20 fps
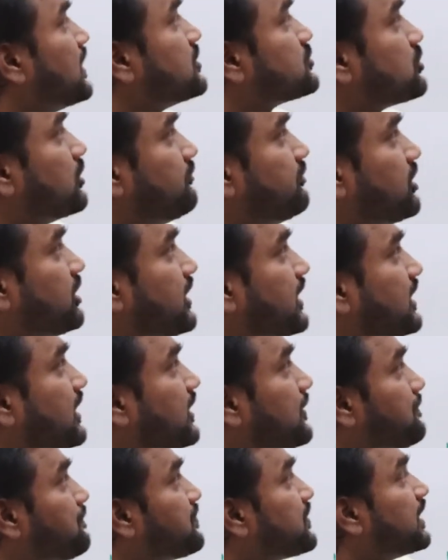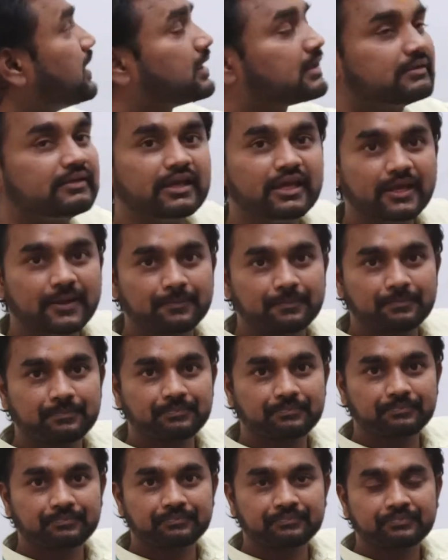So if you are taking the
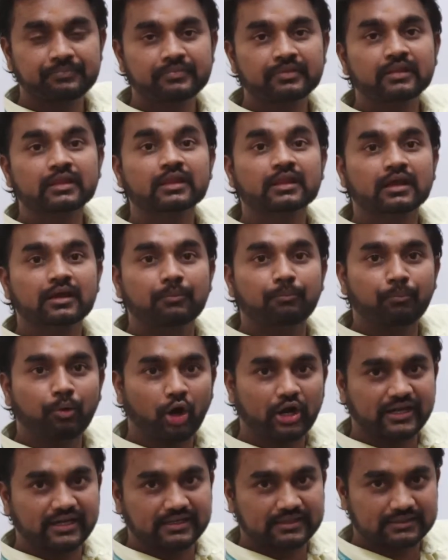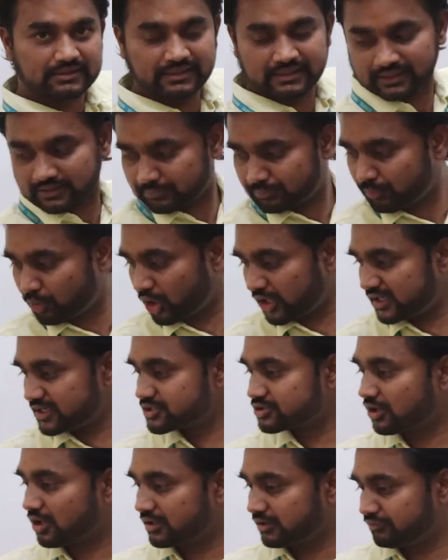point here, point,
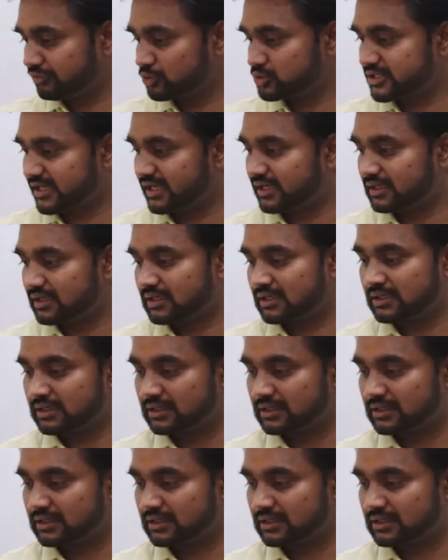or if you take